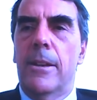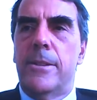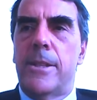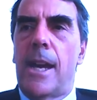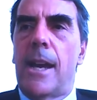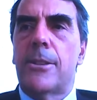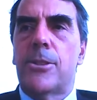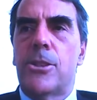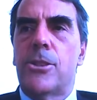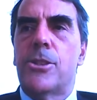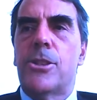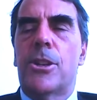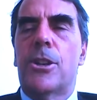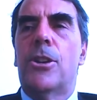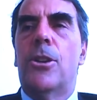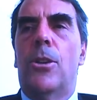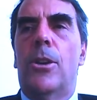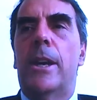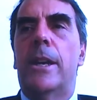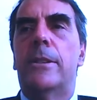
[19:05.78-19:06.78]
doctors are
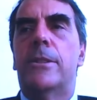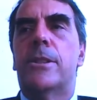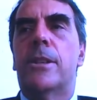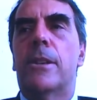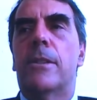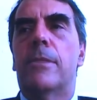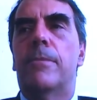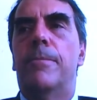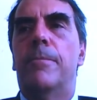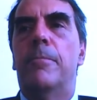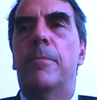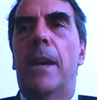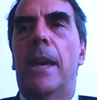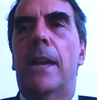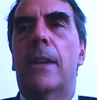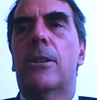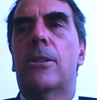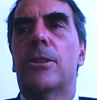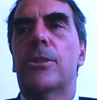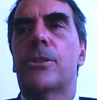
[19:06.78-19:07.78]
going to
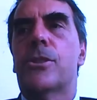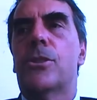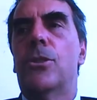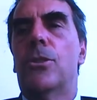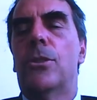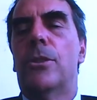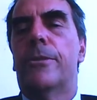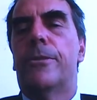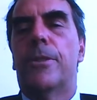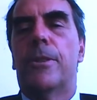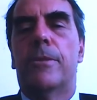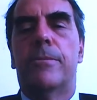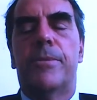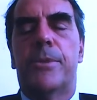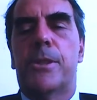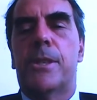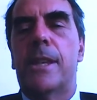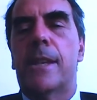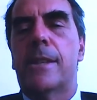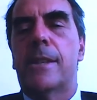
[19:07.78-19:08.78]
medical school for
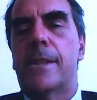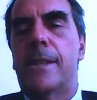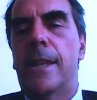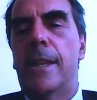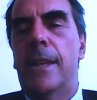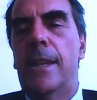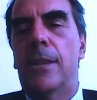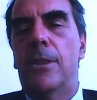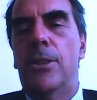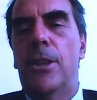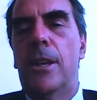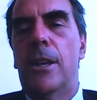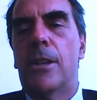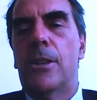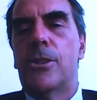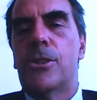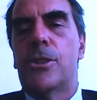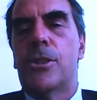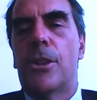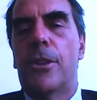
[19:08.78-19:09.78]
16
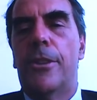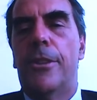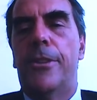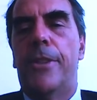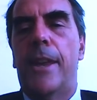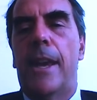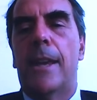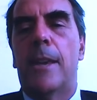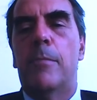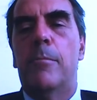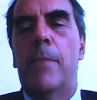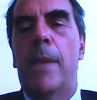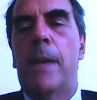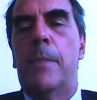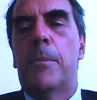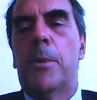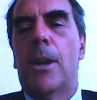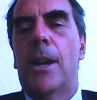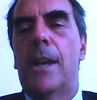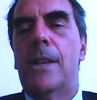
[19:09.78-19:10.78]
years so that they can
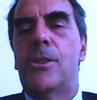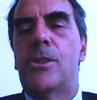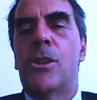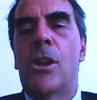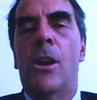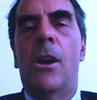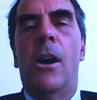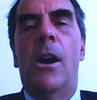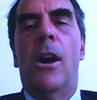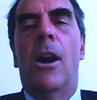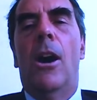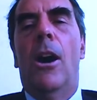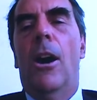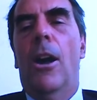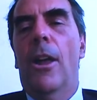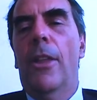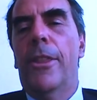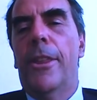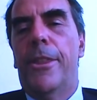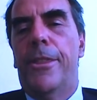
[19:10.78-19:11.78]
memorize
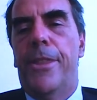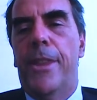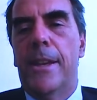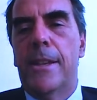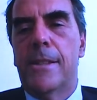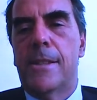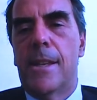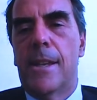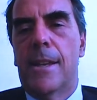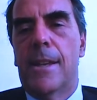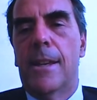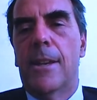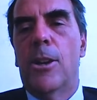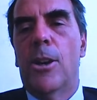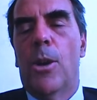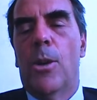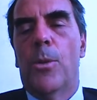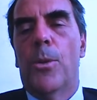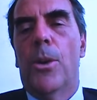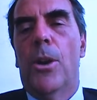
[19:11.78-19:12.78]
all the things that can
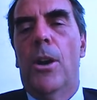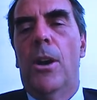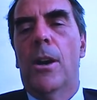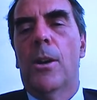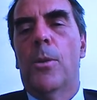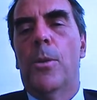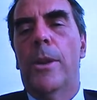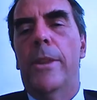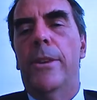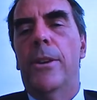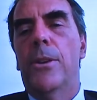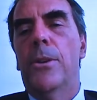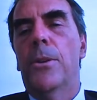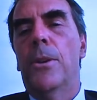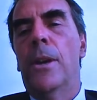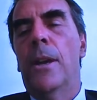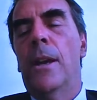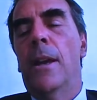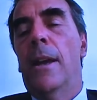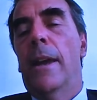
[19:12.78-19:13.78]
go wrong with you
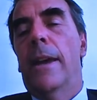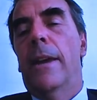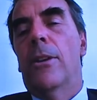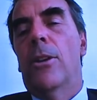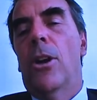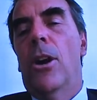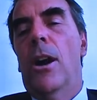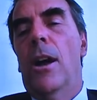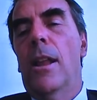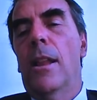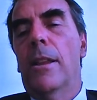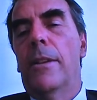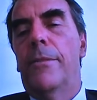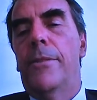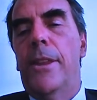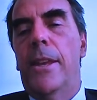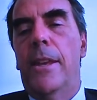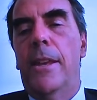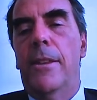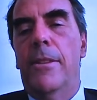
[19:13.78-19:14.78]
and all
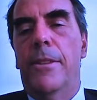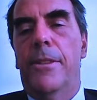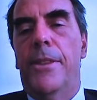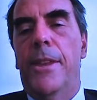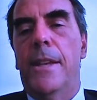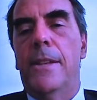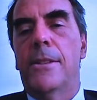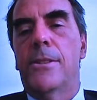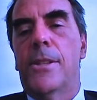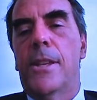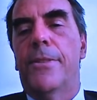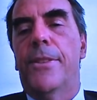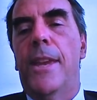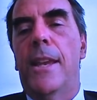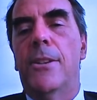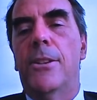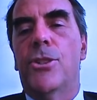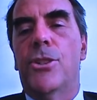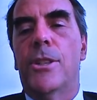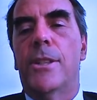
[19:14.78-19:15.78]
of the things that
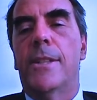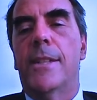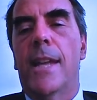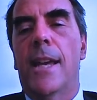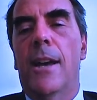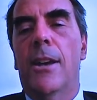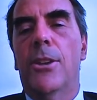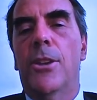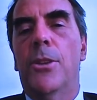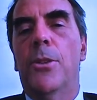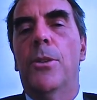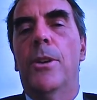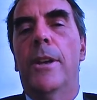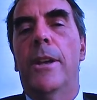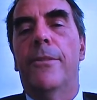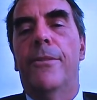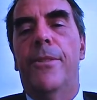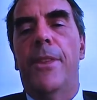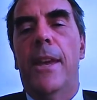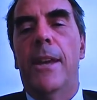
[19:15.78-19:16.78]
they should tell you
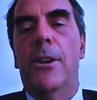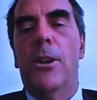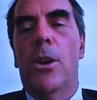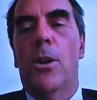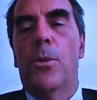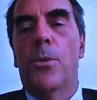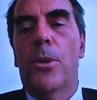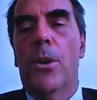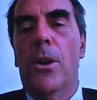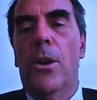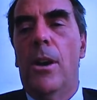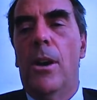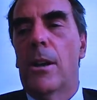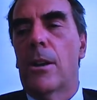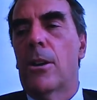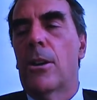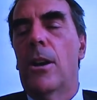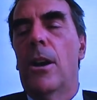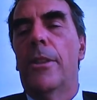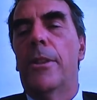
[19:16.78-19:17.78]
if they go wrong,
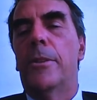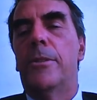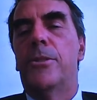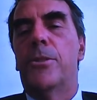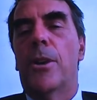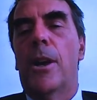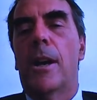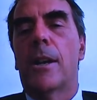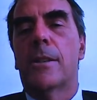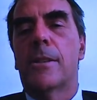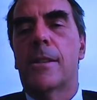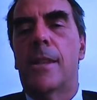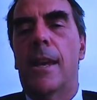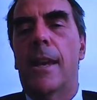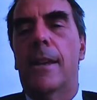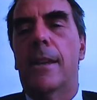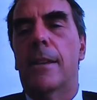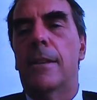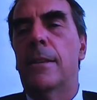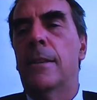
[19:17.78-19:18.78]
or all the drugs
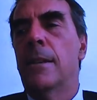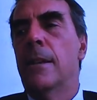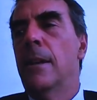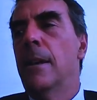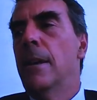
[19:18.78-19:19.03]
they can